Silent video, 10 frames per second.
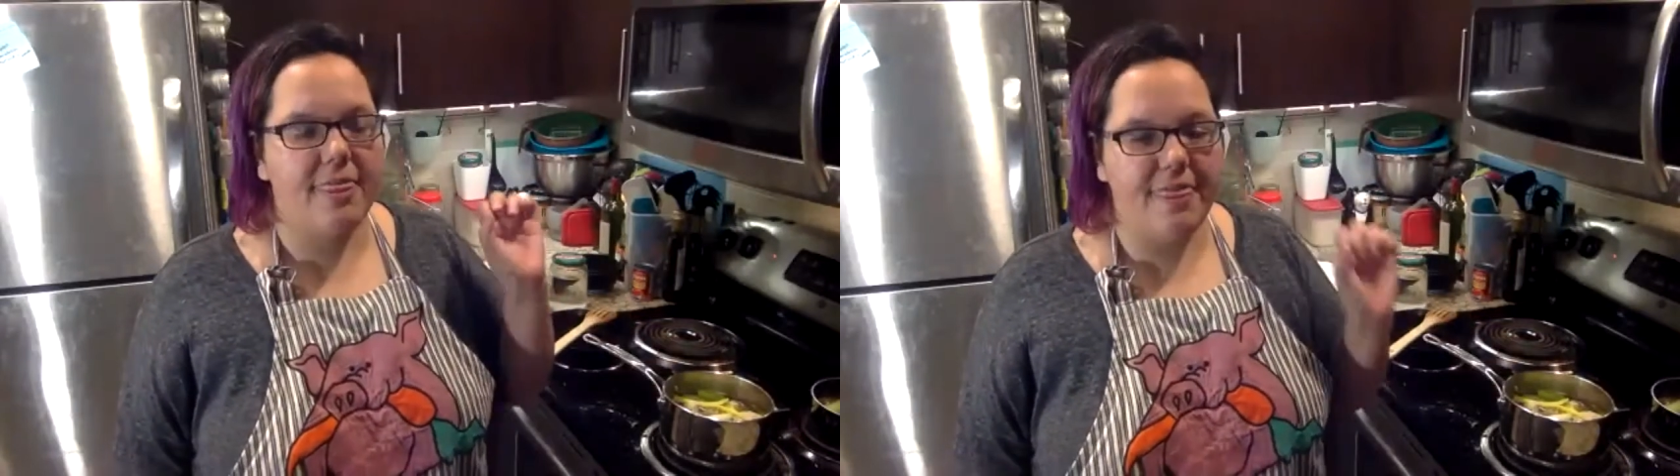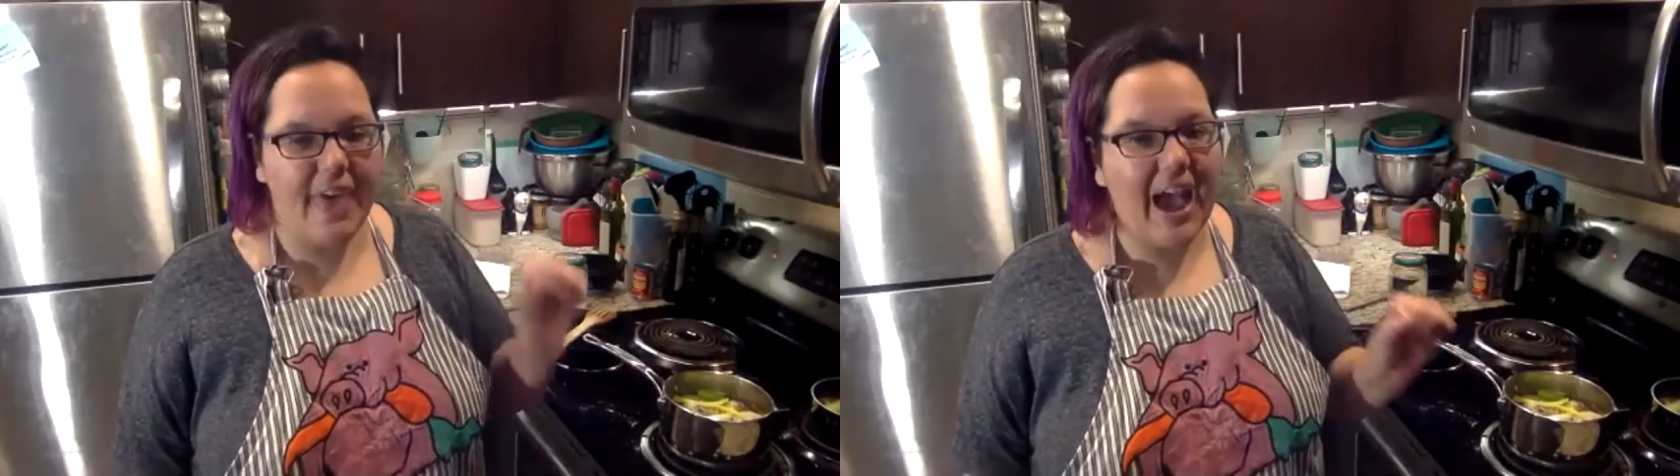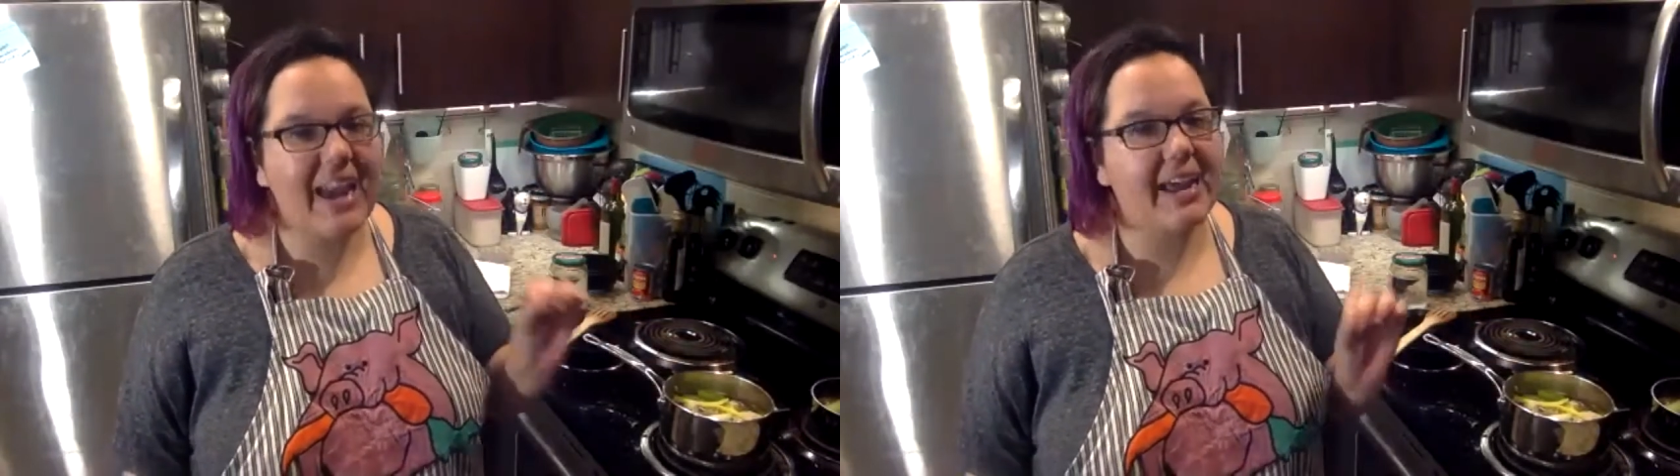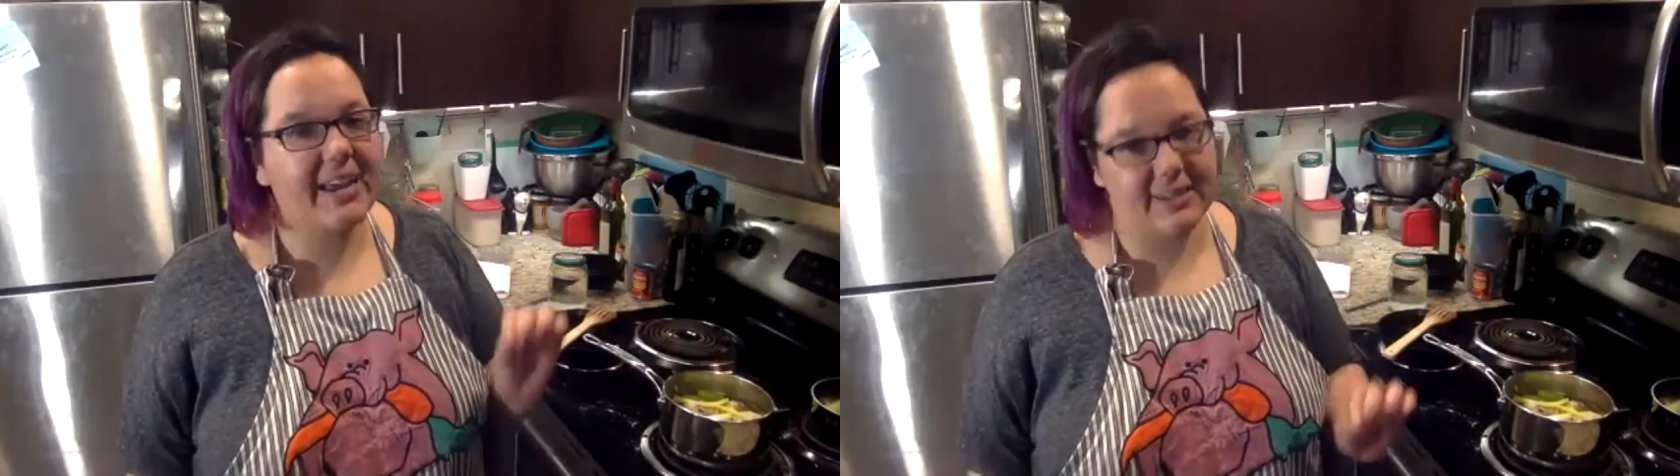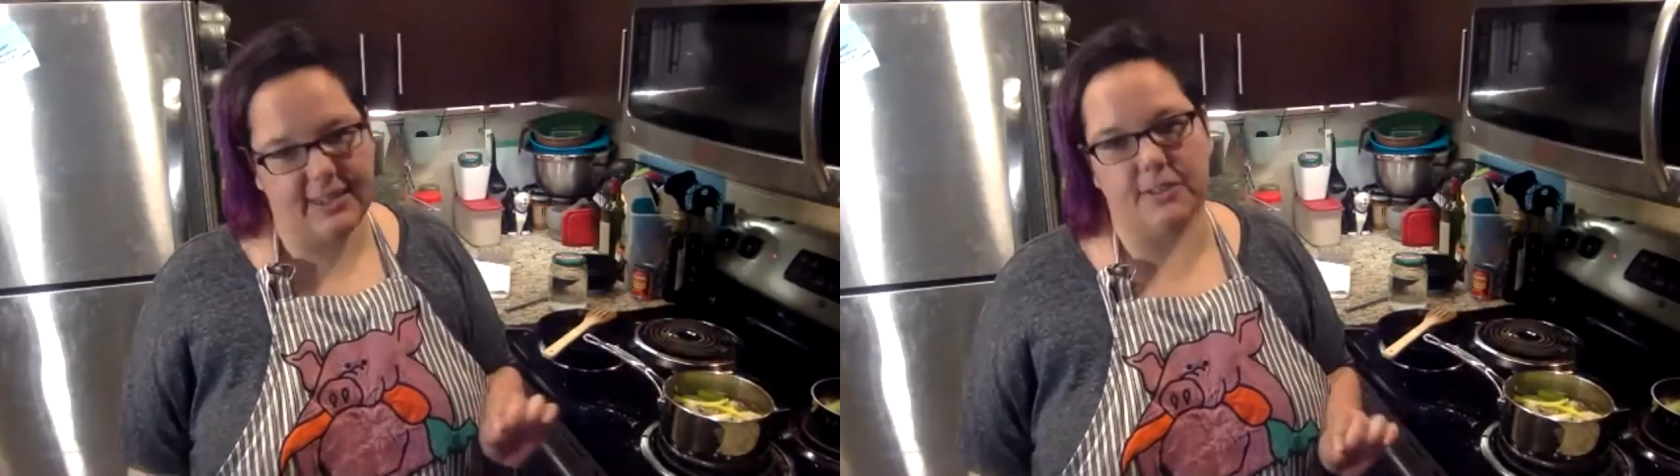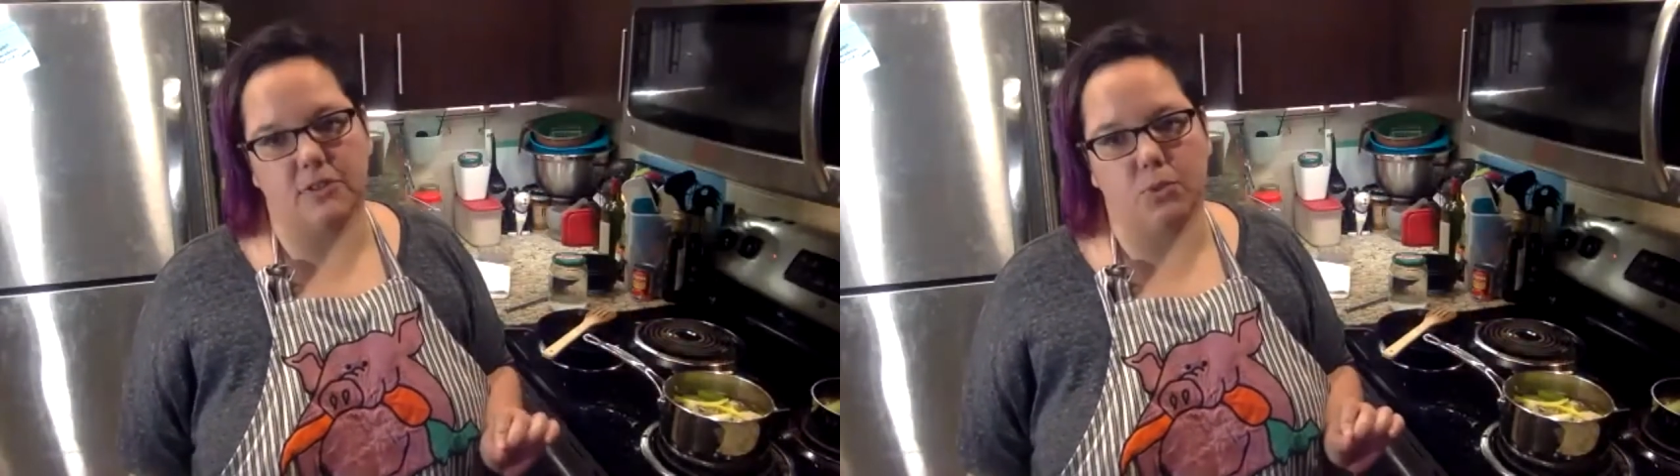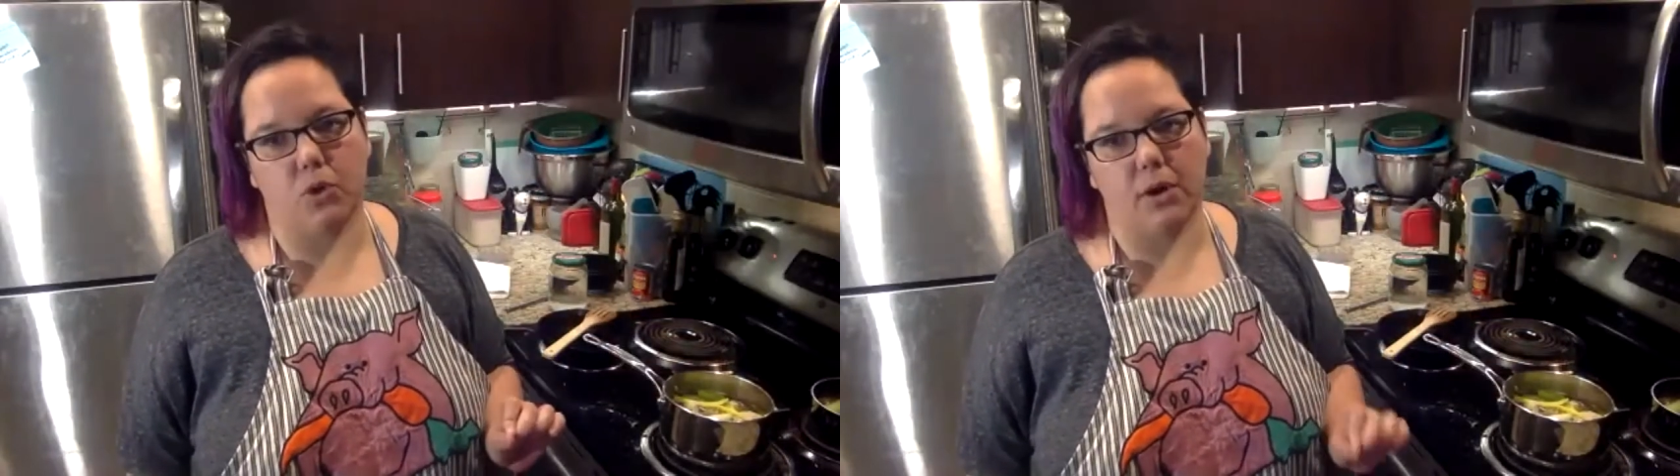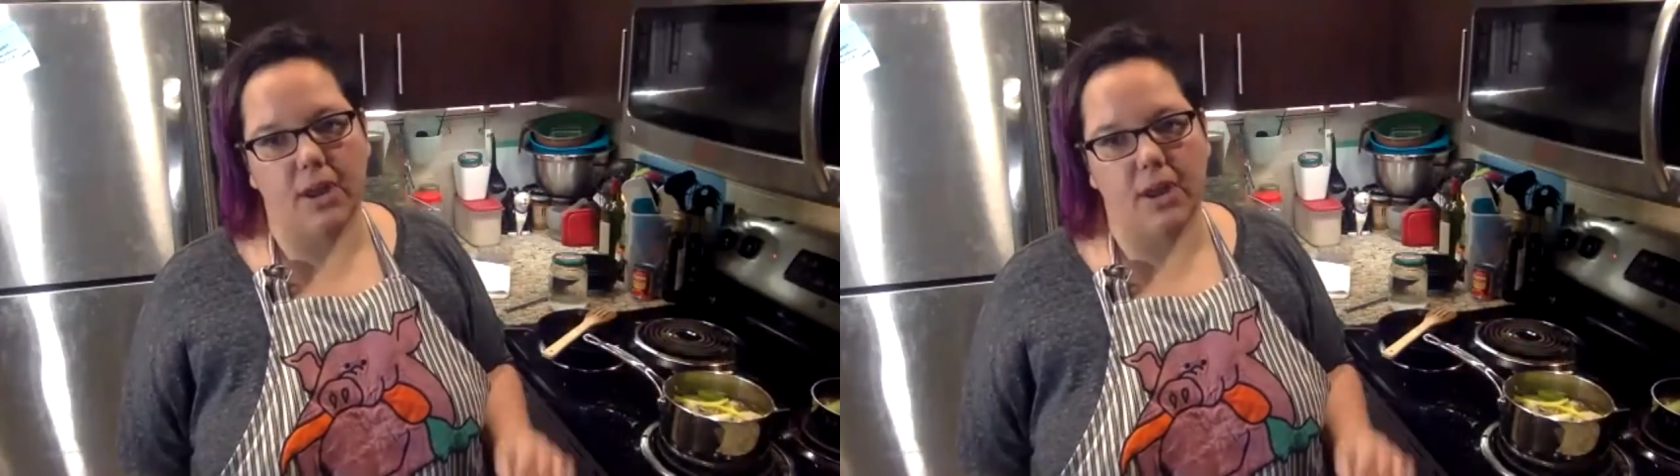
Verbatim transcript: That I can taste more.